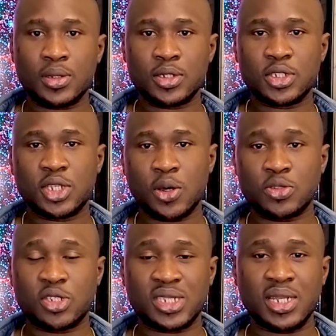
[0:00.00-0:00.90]
So
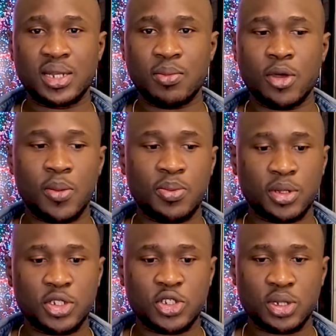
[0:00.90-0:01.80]
to set them up,
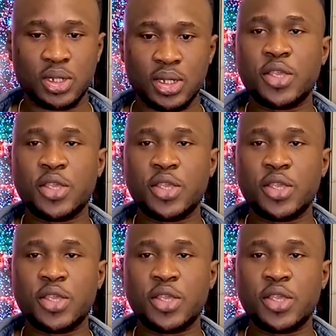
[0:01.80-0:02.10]
literally,